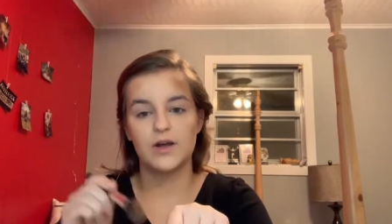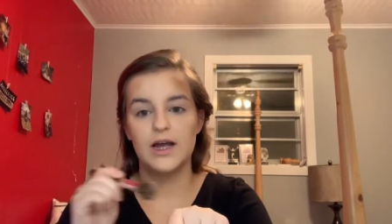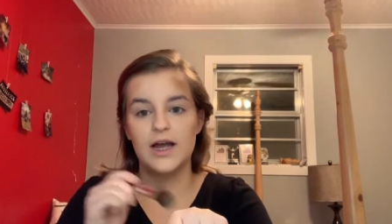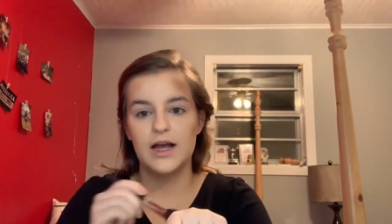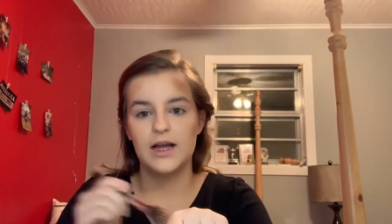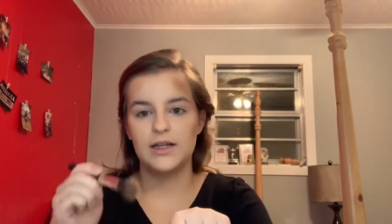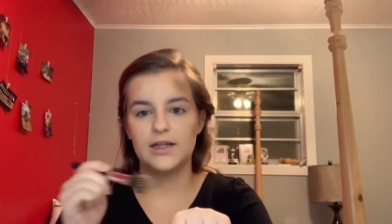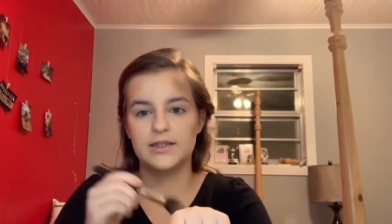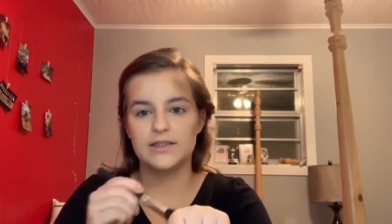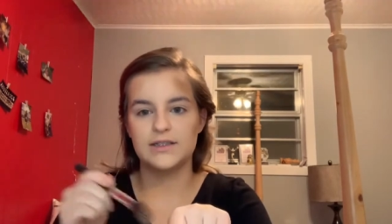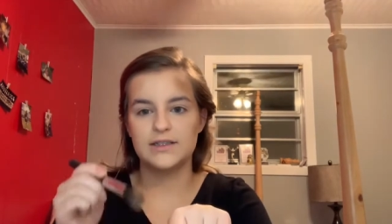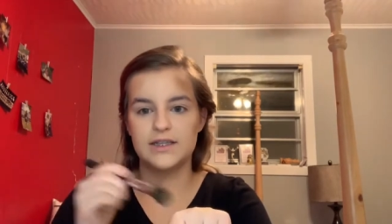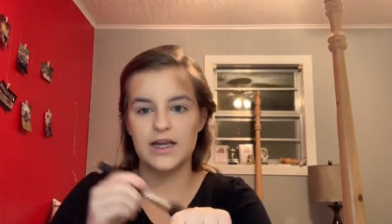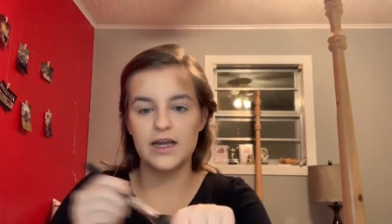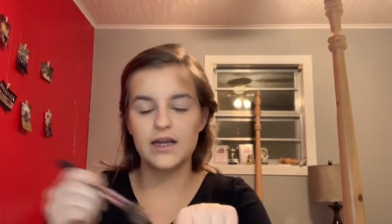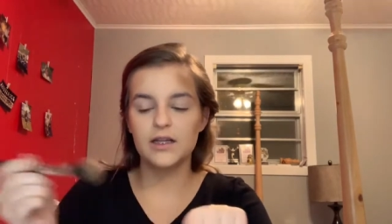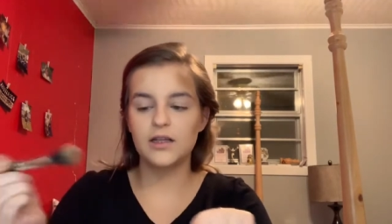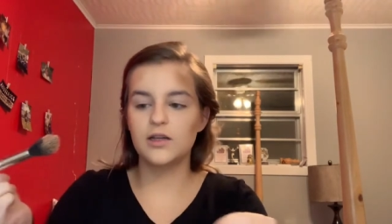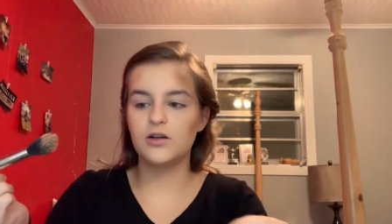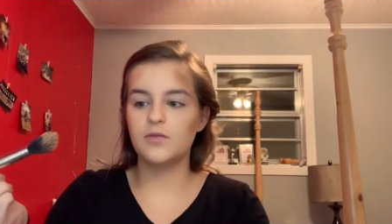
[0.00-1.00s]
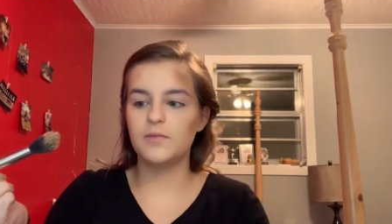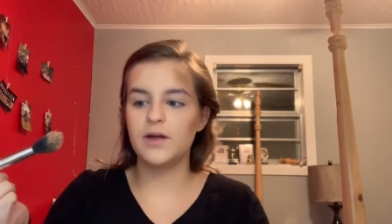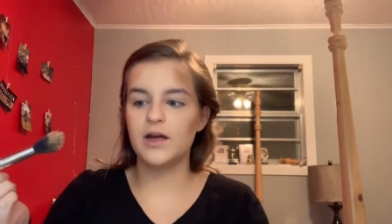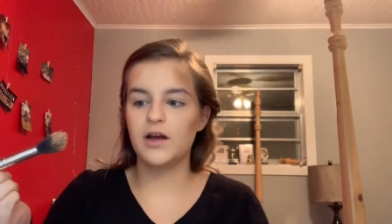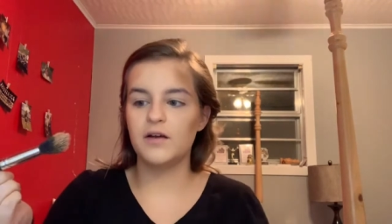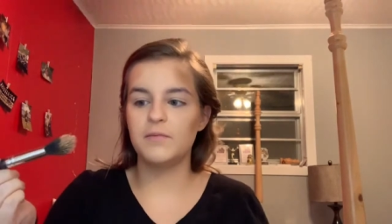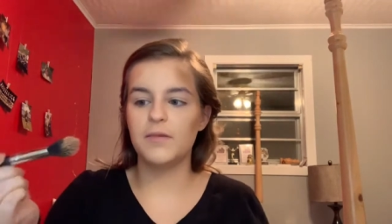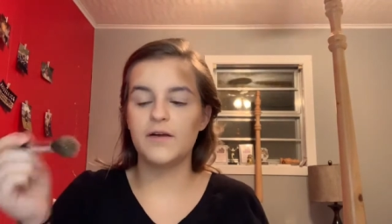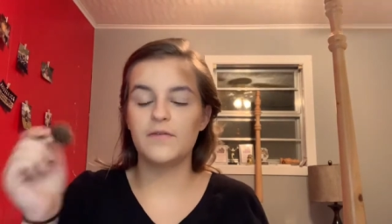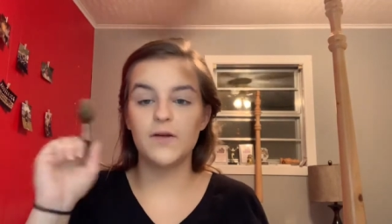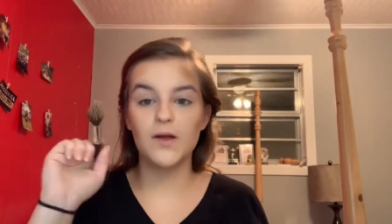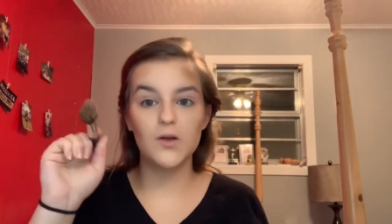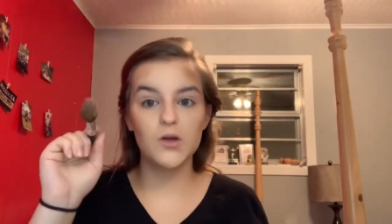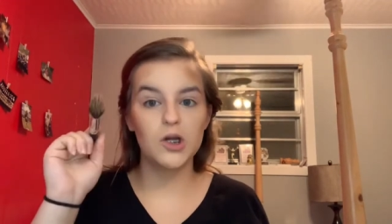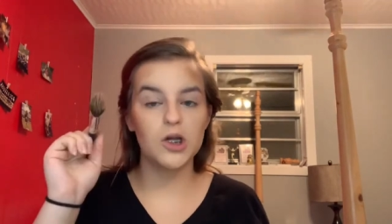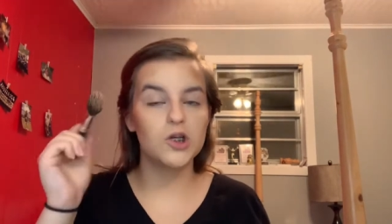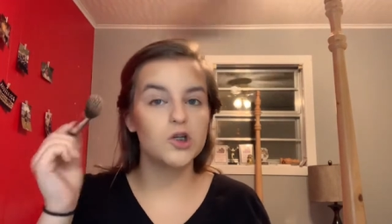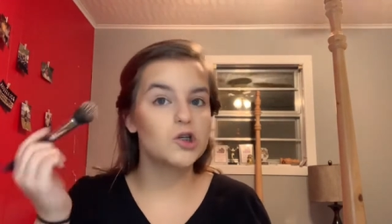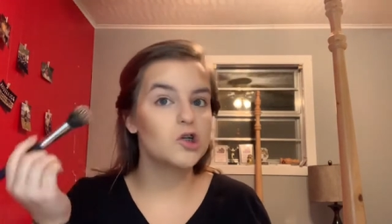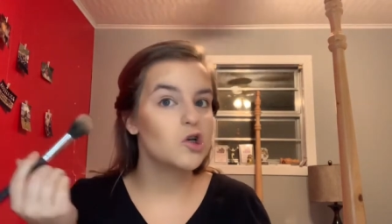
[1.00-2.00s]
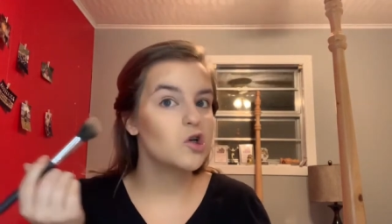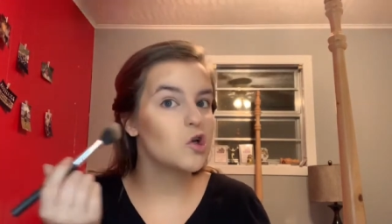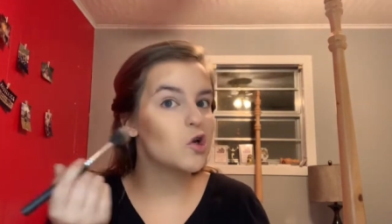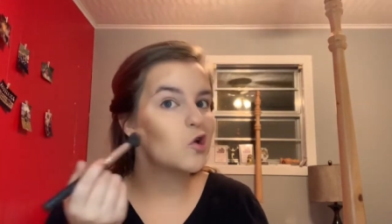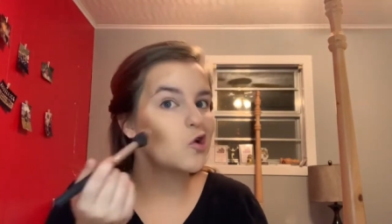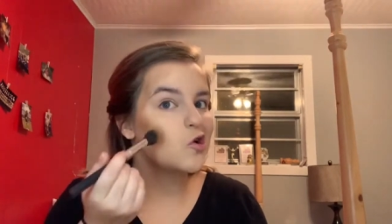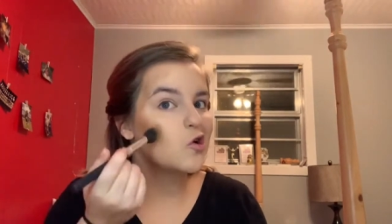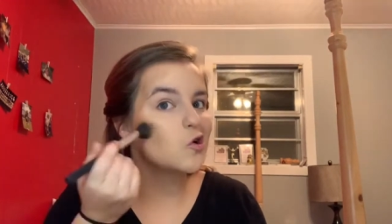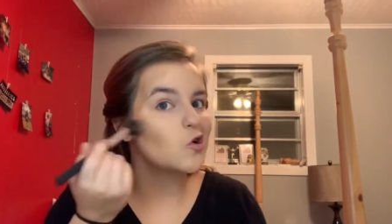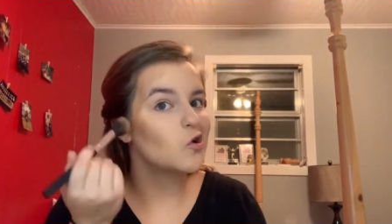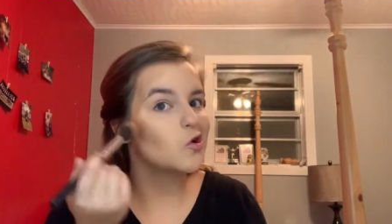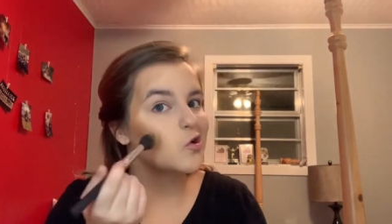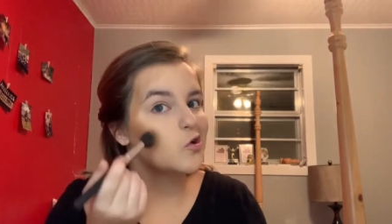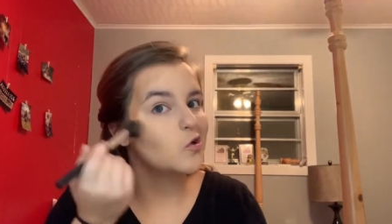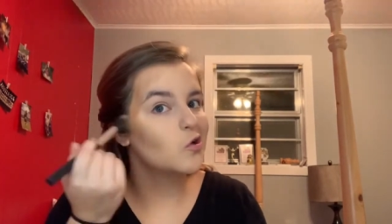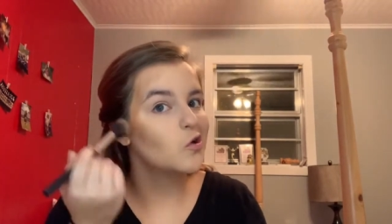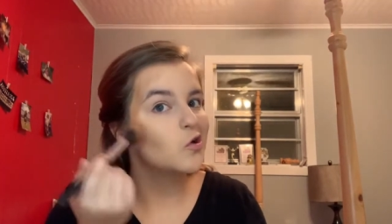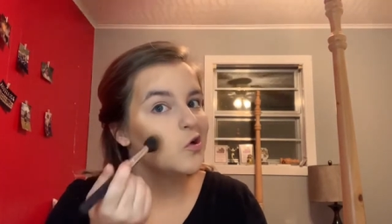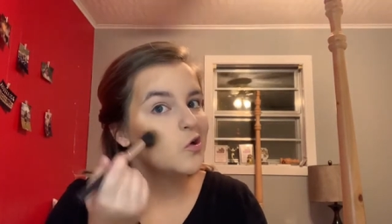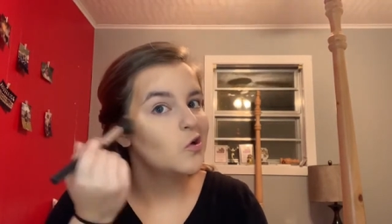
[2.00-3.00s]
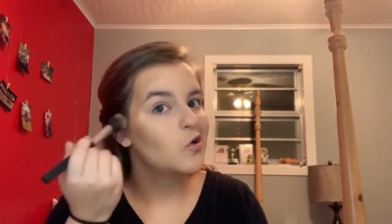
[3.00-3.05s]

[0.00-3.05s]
I like to take a little bit of my foundation and I like to